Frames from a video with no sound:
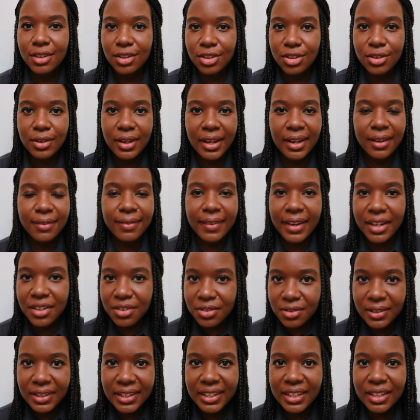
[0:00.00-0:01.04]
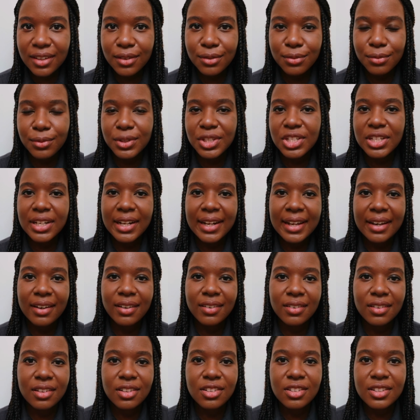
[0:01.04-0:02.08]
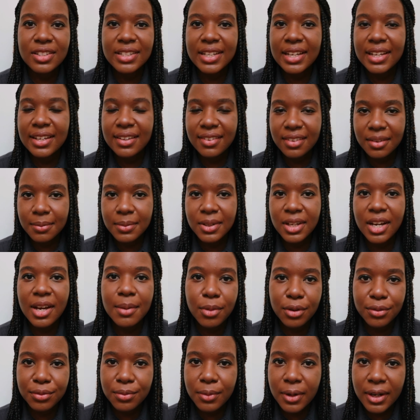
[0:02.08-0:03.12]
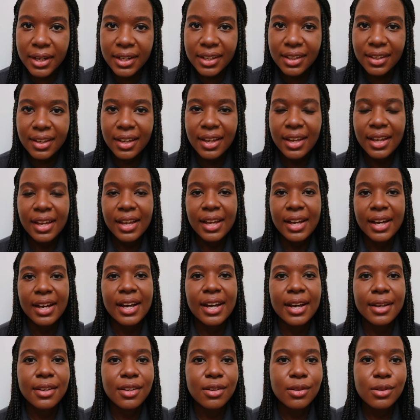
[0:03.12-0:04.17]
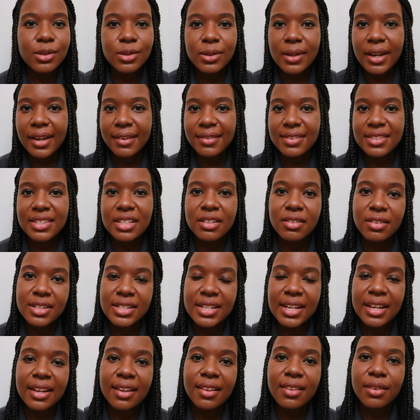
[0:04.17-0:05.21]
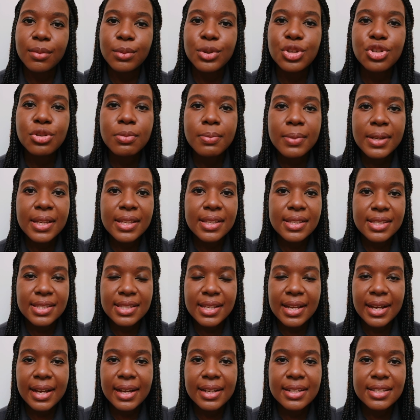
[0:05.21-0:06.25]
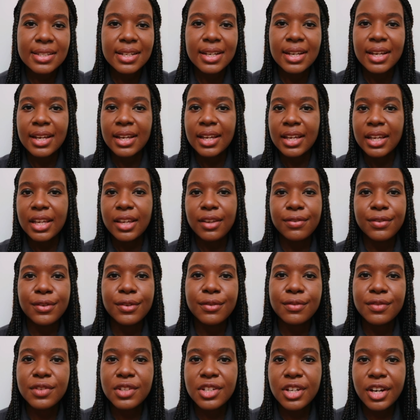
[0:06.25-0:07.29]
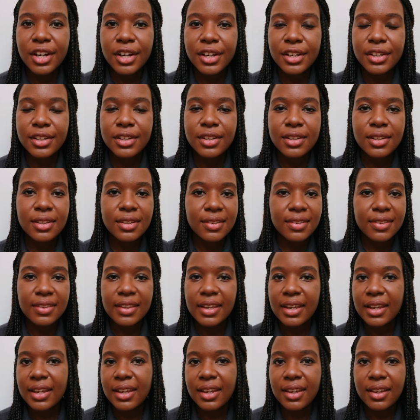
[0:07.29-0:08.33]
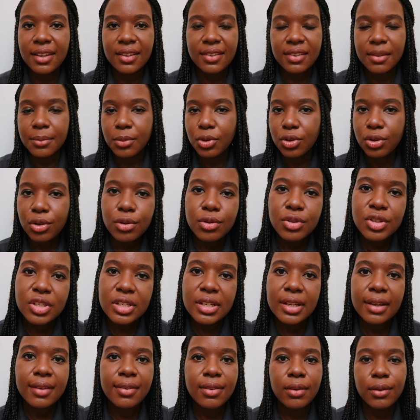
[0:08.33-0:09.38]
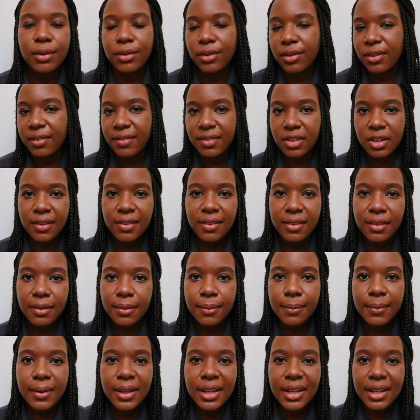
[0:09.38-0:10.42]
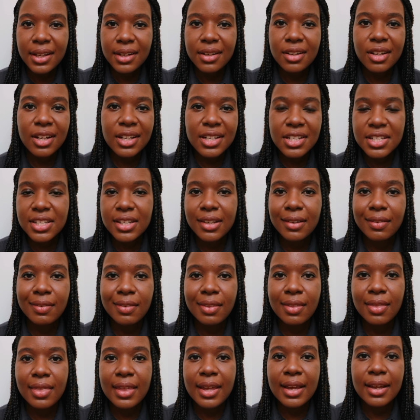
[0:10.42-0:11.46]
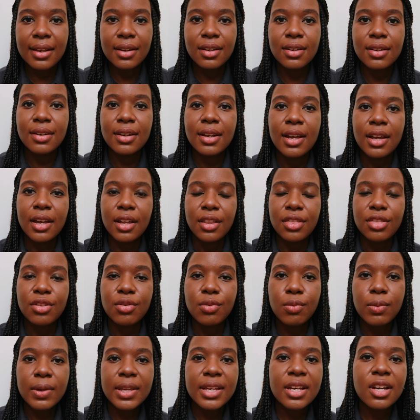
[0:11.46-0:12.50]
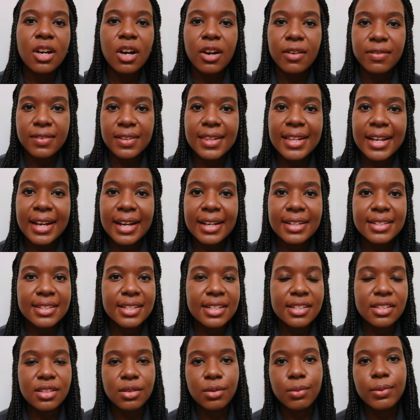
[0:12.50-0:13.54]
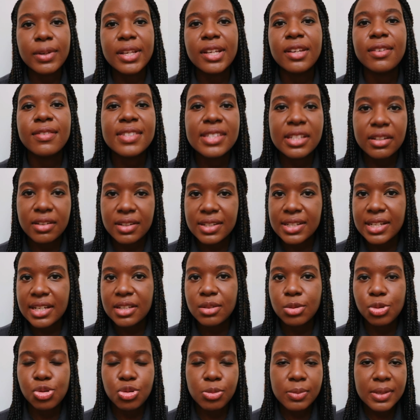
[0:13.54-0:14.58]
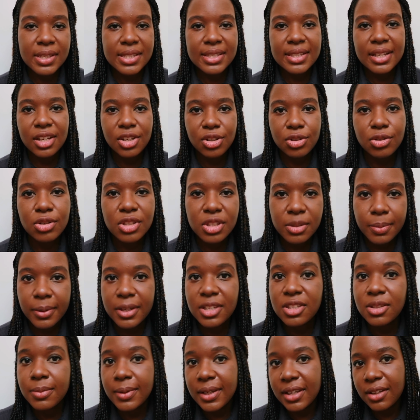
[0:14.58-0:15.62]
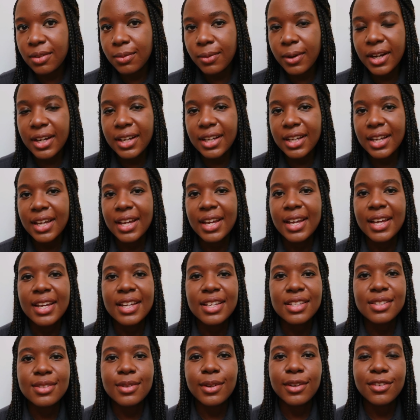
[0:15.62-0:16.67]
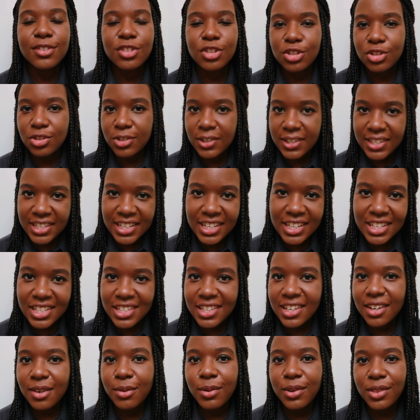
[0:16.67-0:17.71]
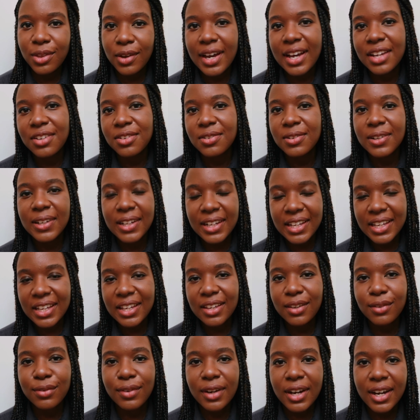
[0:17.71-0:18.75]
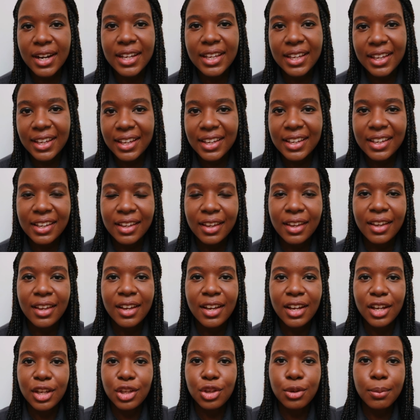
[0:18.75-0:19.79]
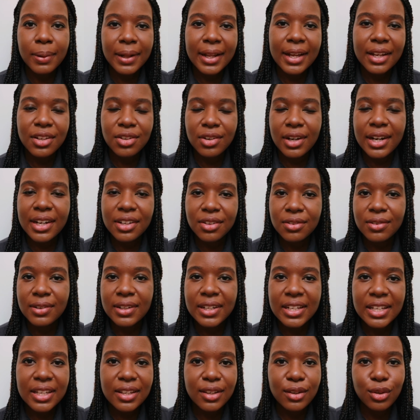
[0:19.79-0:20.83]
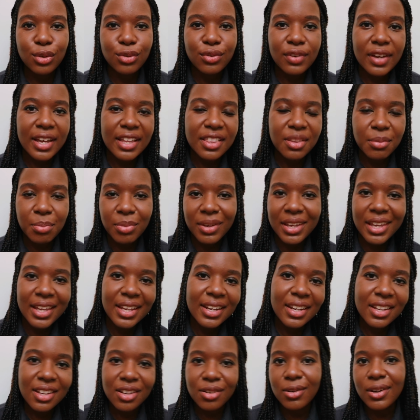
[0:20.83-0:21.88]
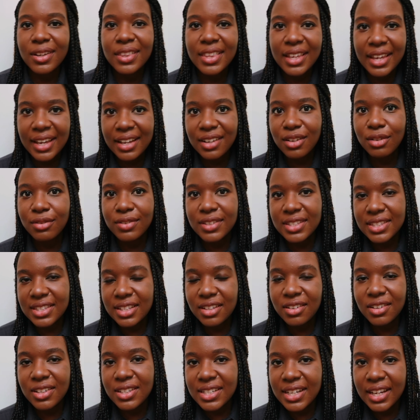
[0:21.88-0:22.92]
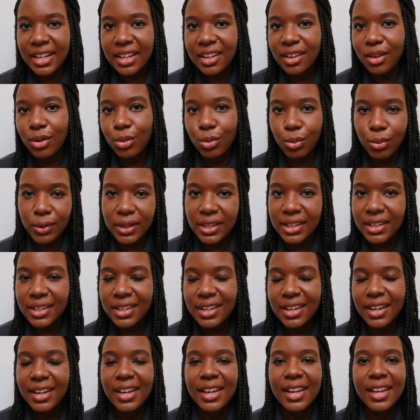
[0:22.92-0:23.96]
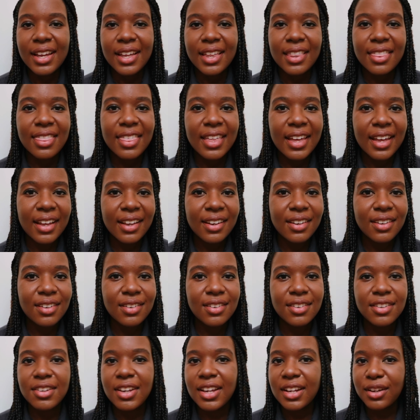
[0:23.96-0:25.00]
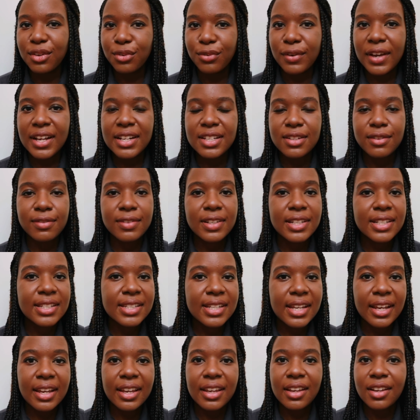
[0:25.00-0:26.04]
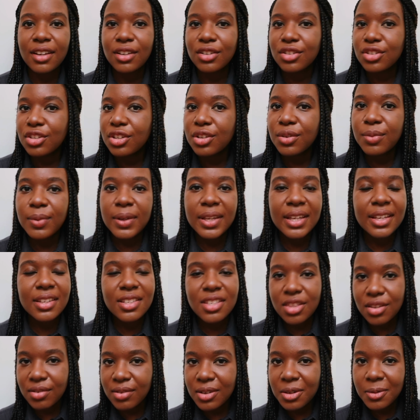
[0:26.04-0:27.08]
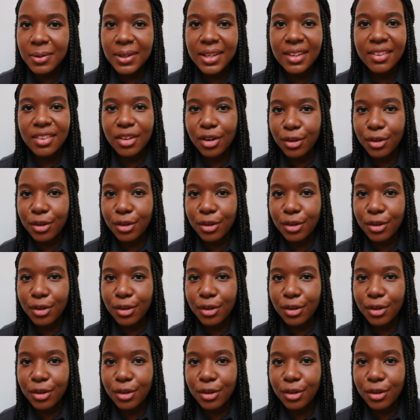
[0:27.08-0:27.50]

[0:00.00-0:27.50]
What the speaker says: You have annual leave, which allows you to take some time off work. You also have 0 days, which means that if you've done, say, some on-call shifts, or if you've done some night shifts, then the week after that is a week of 0 days, which means that you're not supposed to be in work. So if you're strategic with your annual leave, i.e. you plan your annual leave at the beginning or at the end of a 0-day week, then you can effectively take 2 weeks, 3 weeks